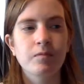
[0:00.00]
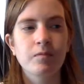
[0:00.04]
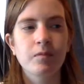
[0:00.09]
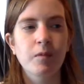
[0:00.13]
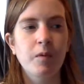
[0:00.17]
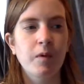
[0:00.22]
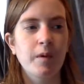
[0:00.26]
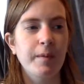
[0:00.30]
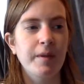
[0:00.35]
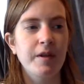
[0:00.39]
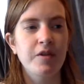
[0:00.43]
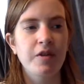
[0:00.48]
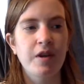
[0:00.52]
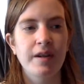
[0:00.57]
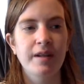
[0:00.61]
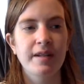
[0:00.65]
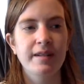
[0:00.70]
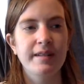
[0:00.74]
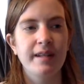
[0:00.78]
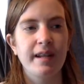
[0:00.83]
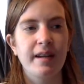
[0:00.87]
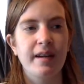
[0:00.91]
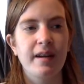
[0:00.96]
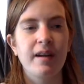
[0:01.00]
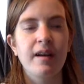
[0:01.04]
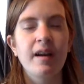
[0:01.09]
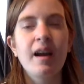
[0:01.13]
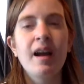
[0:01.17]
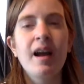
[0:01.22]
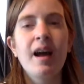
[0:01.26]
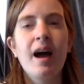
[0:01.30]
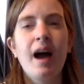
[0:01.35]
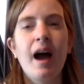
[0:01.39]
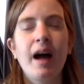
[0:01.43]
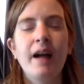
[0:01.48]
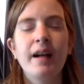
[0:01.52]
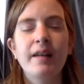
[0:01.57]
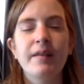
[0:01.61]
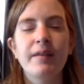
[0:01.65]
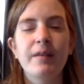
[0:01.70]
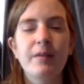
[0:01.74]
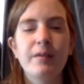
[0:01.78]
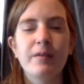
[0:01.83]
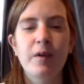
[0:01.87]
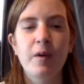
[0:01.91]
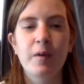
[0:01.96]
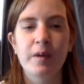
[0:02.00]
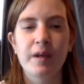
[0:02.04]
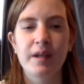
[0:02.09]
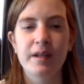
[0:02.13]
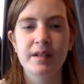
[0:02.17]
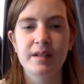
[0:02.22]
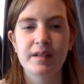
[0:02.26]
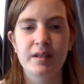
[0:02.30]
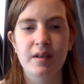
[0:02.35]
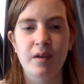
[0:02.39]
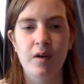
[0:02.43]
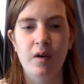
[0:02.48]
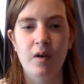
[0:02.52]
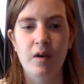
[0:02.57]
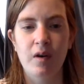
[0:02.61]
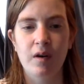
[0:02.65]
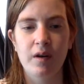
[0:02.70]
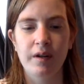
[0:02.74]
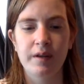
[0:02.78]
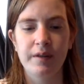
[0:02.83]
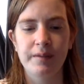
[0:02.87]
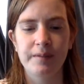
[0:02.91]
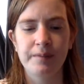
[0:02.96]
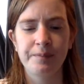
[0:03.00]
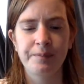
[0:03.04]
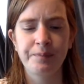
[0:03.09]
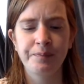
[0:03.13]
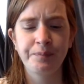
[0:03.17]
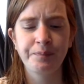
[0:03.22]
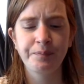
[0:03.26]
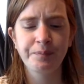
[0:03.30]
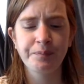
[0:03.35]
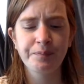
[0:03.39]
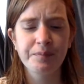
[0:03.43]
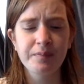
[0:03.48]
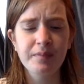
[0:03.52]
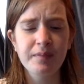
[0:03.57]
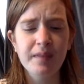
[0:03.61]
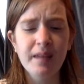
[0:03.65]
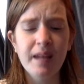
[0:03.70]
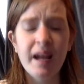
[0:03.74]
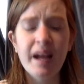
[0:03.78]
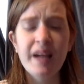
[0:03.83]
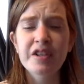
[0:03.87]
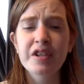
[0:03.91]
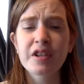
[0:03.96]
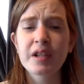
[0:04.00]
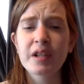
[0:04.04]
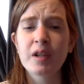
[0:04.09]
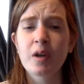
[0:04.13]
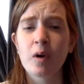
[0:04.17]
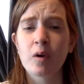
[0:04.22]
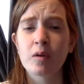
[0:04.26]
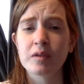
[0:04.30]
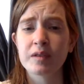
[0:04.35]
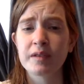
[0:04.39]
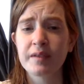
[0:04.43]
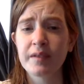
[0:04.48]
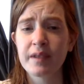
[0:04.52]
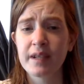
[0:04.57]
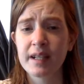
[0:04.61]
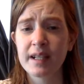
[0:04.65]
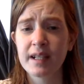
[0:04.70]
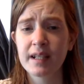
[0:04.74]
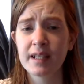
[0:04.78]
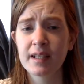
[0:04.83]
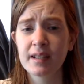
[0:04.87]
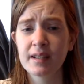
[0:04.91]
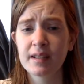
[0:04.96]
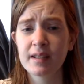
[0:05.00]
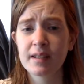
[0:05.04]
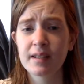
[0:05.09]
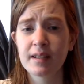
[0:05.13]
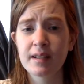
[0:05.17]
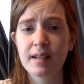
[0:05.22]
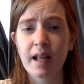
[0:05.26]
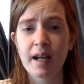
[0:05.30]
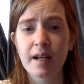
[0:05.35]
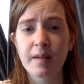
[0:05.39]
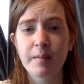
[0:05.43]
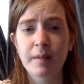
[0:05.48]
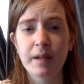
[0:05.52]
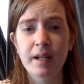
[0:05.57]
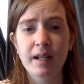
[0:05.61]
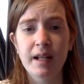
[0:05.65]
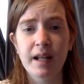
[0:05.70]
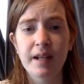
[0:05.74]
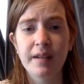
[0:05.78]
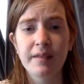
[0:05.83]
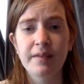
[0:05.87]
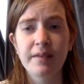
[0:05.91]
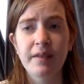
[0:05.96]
what am I trying to say here? I never focused on actually cultivating that in my life.